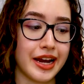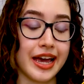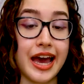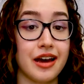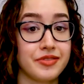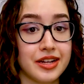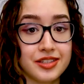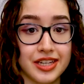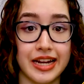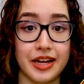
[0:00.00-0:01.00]
I have not
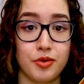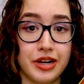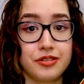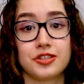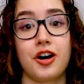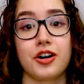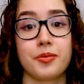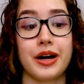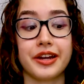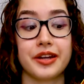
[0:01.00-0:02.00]
seen anyone else talk
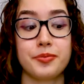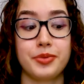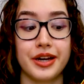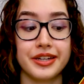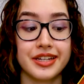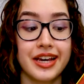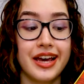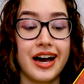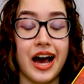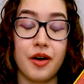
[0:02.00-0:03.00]
about it, but
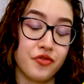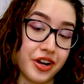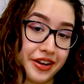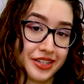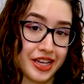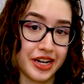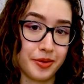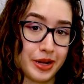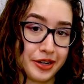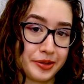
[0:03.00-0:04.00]
I'm very excited
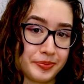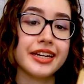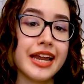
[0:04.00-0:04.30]
about it.